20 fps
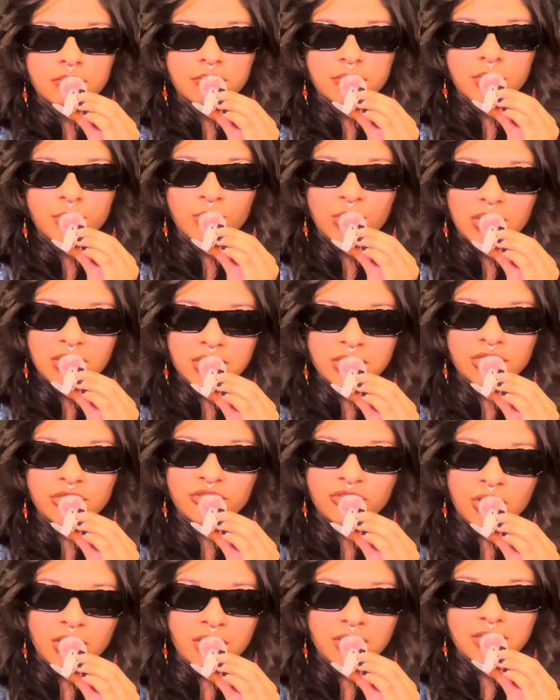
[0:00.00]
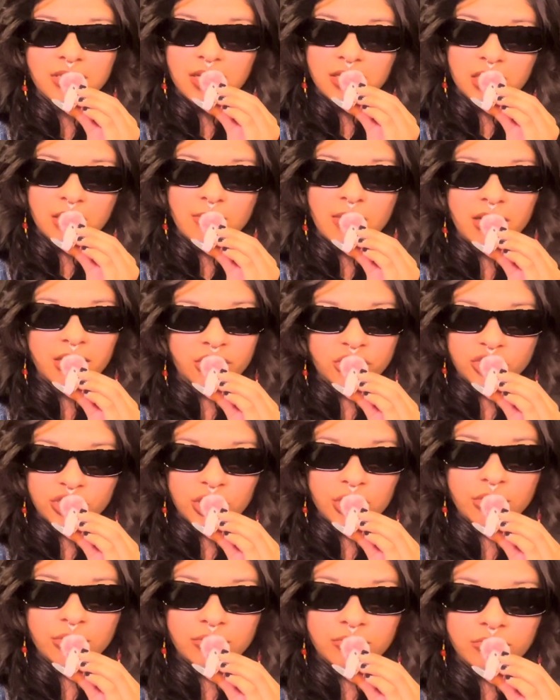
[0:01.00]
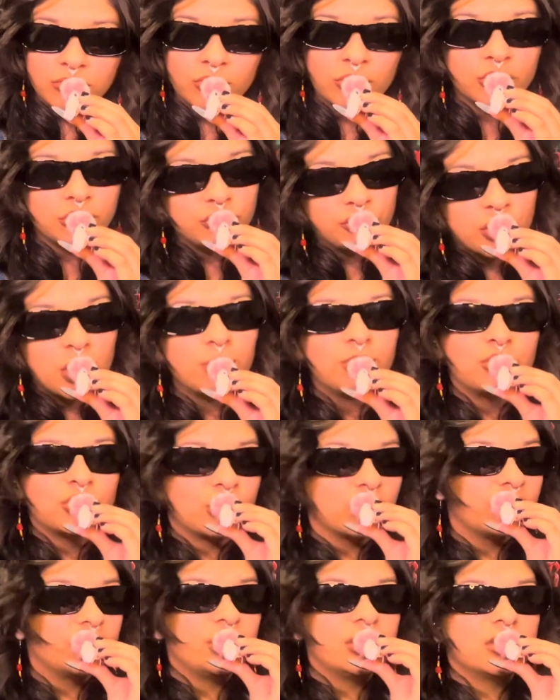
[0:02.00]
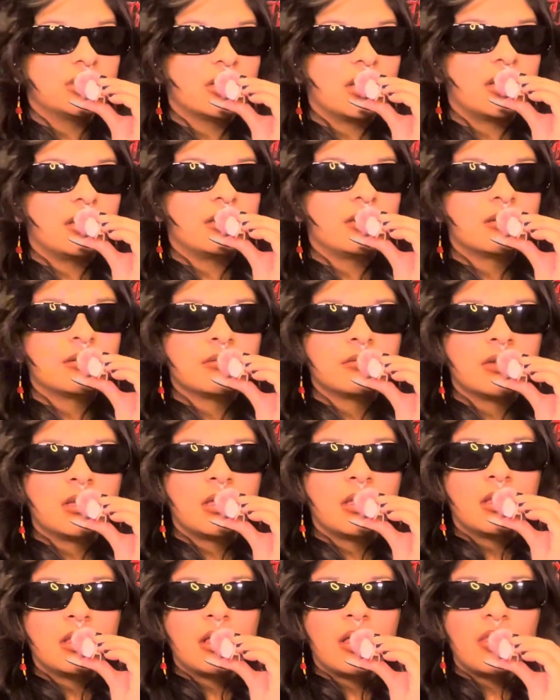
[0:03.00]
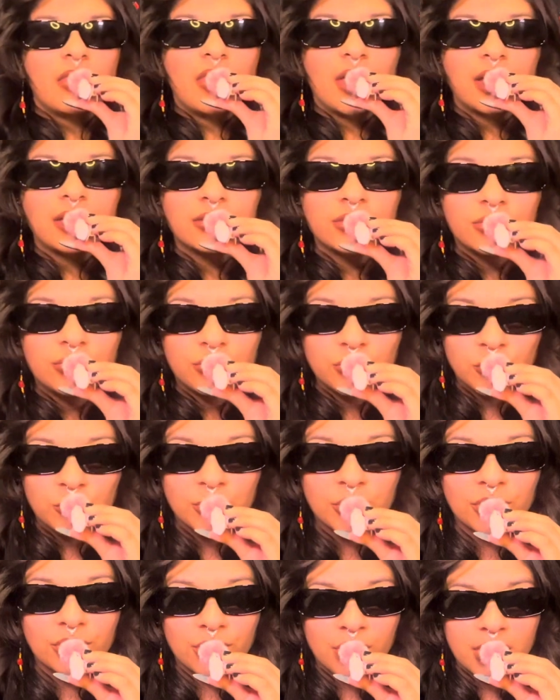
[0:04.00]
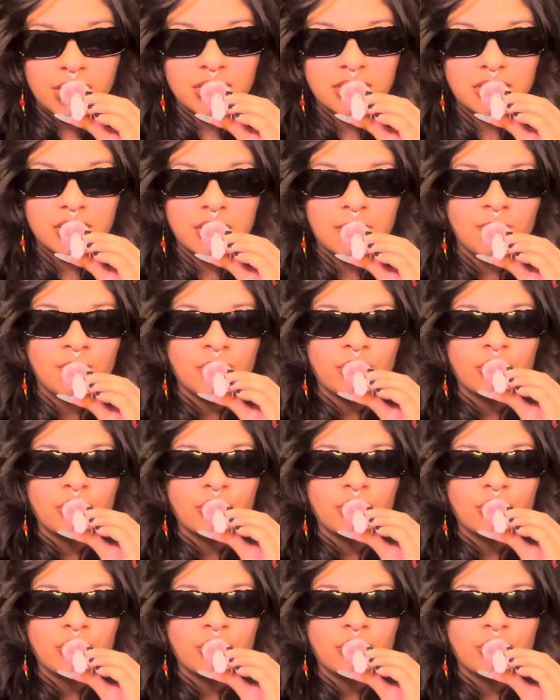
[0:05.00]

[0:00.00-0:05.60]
the president is trying to take them out of jail or drop charges. Like, that's super crazy.